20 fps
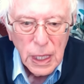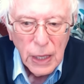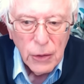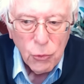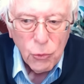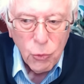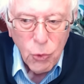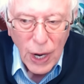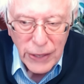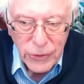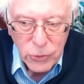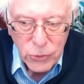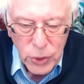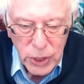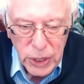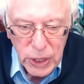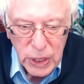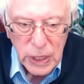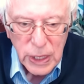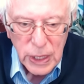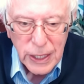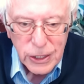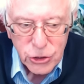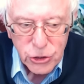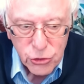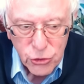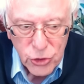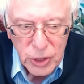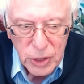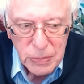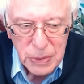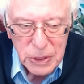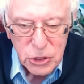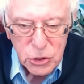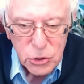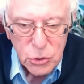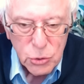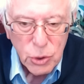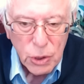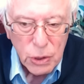right-wing extremists
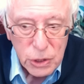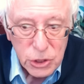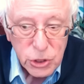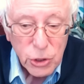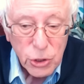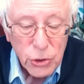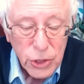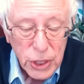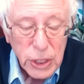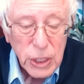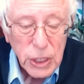who are exerting